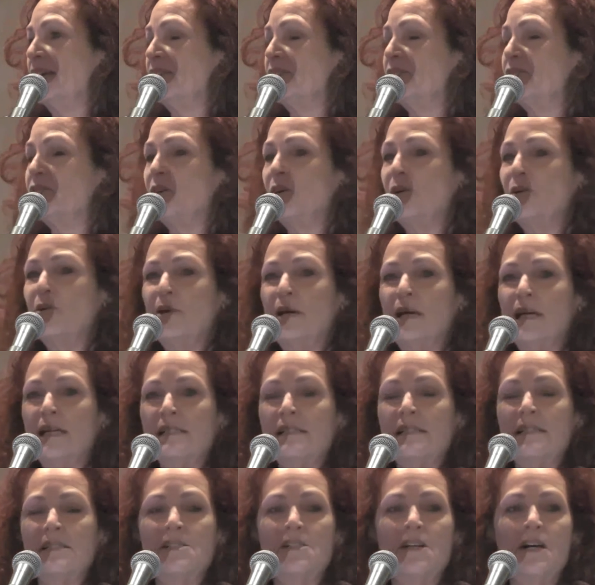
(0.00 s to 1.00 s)
So
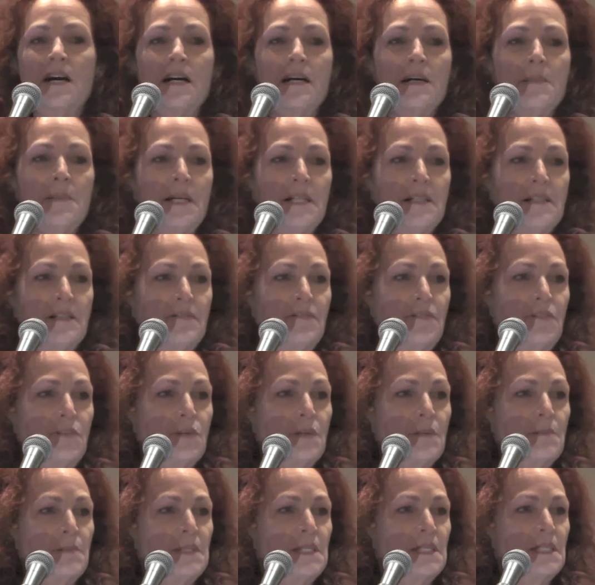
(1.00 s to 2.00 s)
as I talk about the
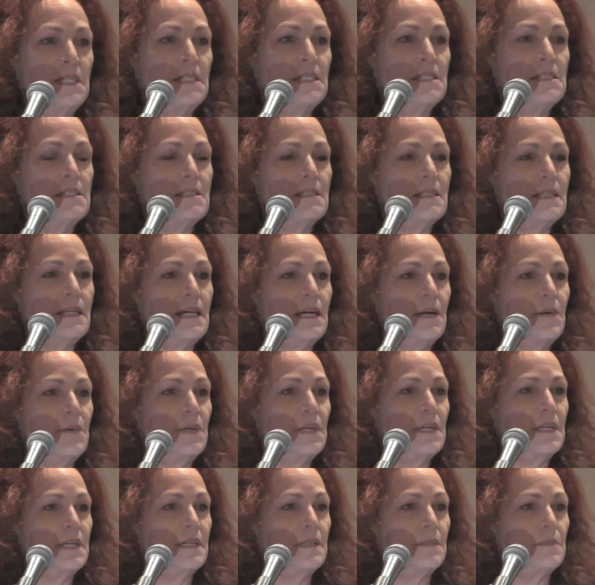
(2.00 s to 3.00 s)
4 P's and how
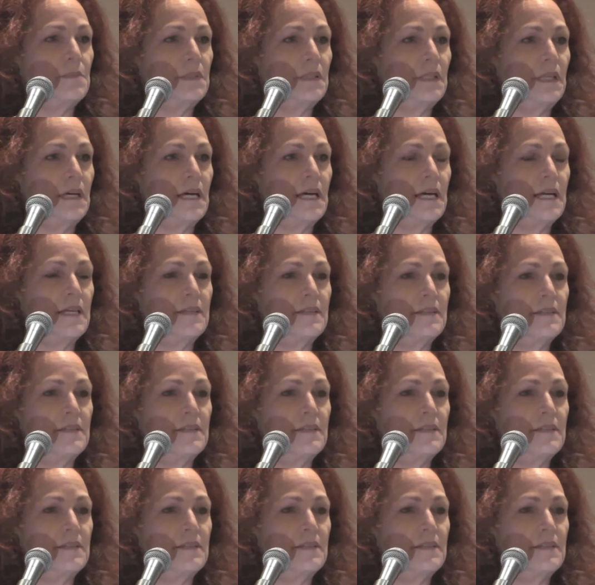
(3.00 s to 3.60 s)
we can apply